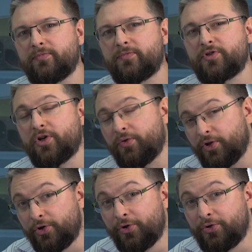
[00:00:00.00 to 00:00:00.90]
So
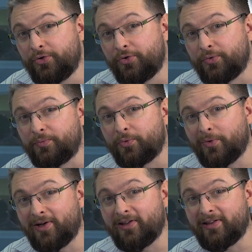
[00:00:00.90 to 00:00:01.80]
the who,
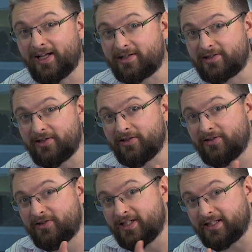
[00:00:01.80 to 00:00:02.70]
well, that's the
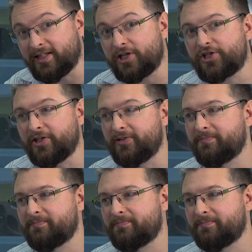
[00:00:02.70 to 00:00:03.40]
technician.